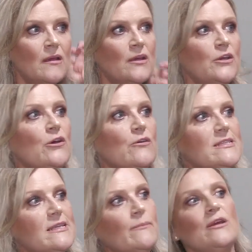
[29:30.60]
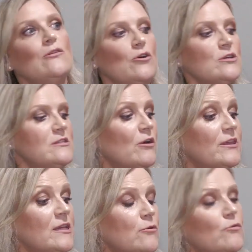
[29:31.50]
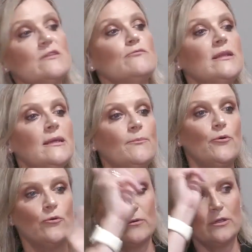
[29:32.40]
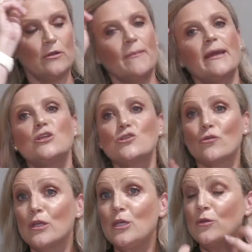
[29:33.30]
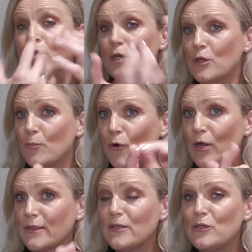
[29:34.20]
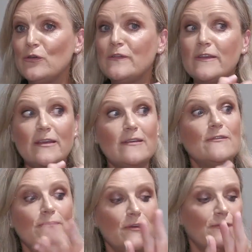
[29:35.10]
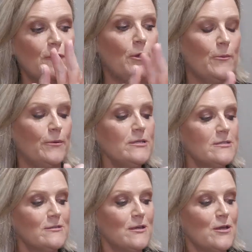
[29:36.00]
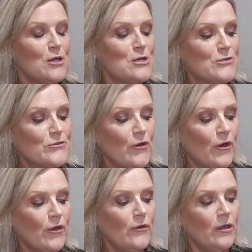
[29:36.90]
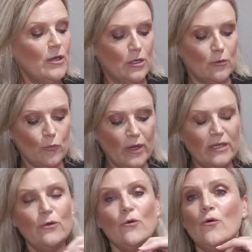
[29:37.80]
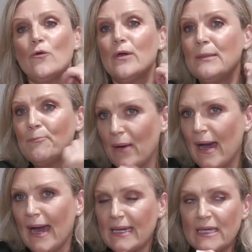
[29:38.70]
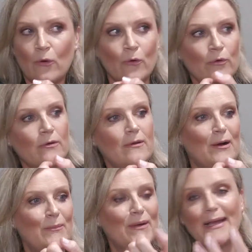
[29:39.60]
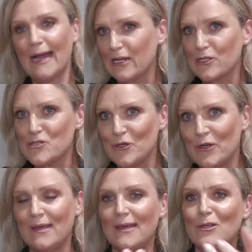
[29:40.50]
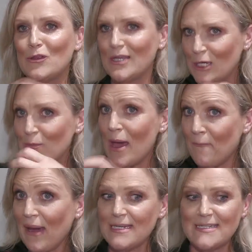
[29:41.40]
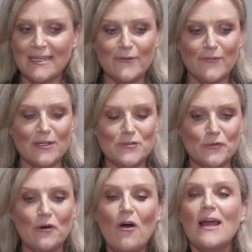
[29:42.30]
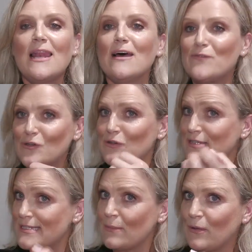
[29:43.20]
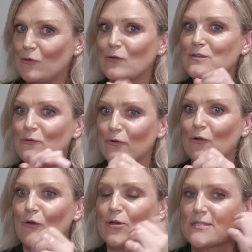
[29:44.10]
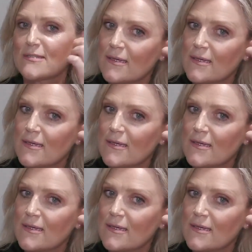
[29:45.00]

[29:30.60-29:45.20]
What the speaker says: you know, a semi-gloss. I think what's really important, you know, making sure that the product that you use is fit for purpose. So when you're embarking on a colour journey and you're thinking about painting a front door, I love to use a semi-gloss or a gloss.